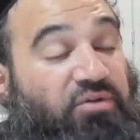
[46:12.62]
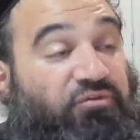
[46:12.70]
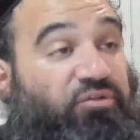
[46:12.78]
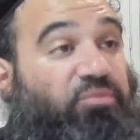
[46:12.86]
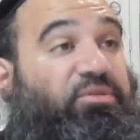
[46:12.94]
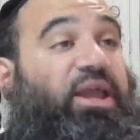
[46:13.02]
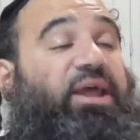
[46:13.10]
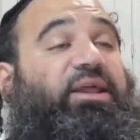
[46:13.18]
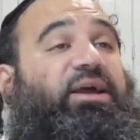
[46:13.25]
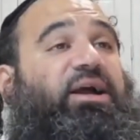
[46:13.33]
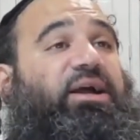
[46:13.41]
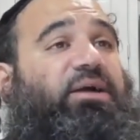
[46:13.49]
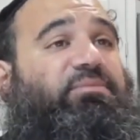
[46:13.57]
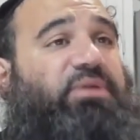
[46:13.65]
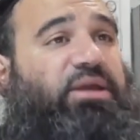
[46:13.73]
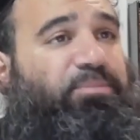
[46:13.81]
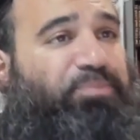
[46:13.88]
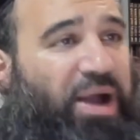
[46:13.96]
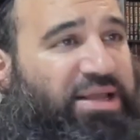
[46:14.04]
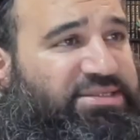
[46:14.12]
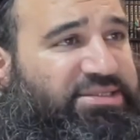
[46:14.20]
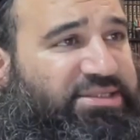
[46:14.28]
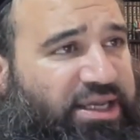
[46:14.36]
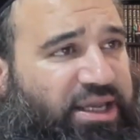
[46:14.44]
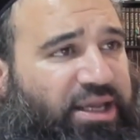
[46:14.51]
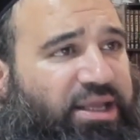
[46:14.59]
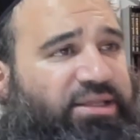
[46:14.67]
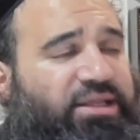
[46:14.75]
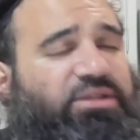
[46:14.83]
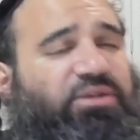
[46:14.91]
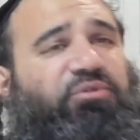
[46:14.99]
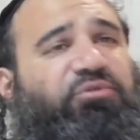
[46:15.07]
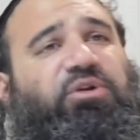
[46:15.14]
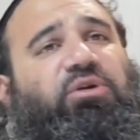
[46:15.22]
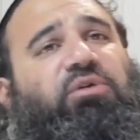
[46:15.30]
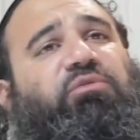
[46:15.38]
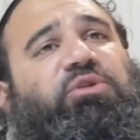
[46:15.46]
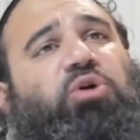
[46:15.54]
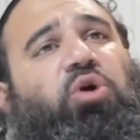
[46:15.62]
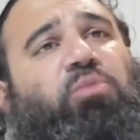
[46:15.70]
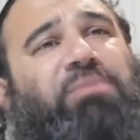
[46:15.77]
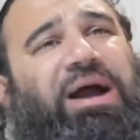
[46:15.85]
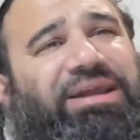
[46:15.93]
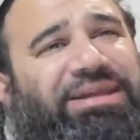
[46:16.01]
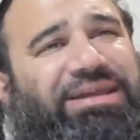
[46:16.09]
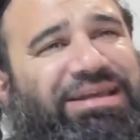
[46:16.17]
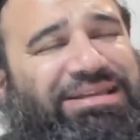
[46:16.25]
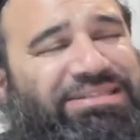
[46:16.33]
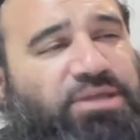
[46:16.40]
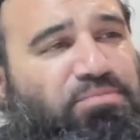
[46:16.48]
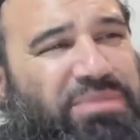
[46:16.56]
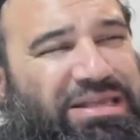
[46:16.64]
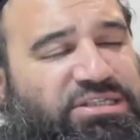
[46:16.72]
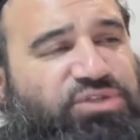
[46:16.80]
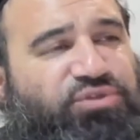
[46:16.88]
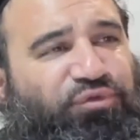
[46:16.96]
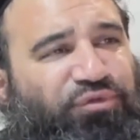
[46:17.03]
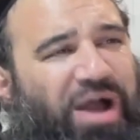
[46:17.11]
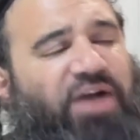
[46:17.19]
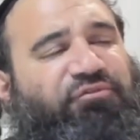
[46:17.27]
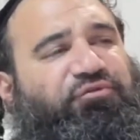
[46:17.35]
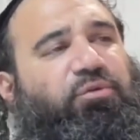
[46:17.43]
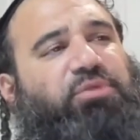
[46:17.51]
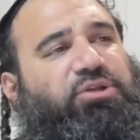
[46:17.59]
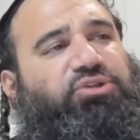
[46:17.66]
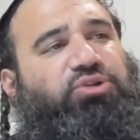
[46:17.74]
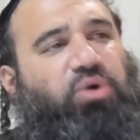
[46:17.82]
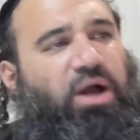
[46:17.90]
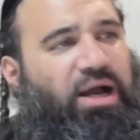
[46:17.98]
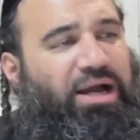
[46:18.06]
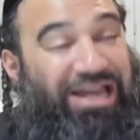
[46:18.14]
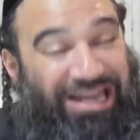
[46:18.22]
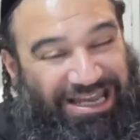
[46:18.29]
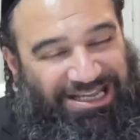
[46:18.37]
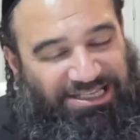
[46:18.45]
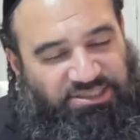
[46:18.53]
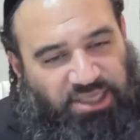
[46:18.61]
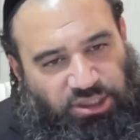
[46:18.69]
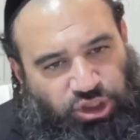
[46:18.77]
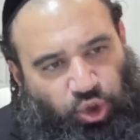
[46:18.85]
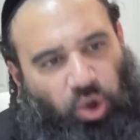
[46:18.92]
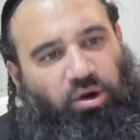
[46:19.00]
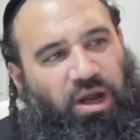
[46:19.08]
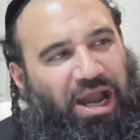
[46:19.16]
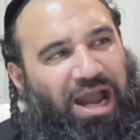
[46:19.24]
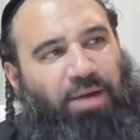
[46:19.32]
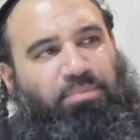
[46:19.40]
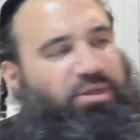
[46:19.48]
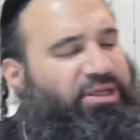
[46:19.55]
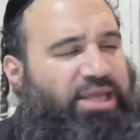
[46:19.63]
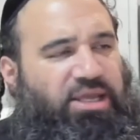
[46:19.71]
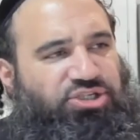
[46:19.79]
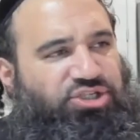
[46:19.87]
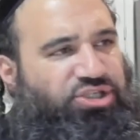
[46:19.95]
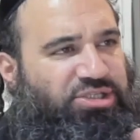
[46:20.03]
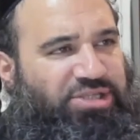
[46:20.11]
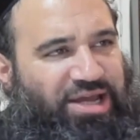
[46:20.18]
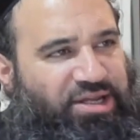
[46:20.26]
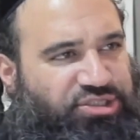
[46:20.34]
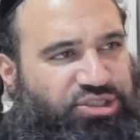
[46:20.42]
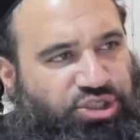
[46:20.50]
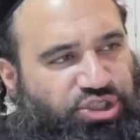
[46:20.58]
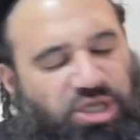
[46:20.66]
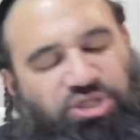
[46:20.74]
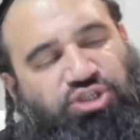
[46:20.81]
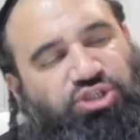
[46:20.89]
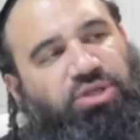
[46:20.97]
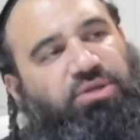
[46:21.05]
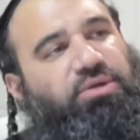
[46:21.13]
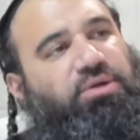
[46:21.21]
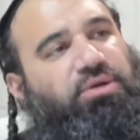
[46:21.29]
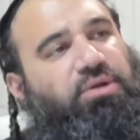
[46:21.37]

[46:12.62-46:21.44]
From there the Chachamim paskin that the fear of the Almighty is a mitzvah from the Torah. It's a Torah obligation, not a suggestion.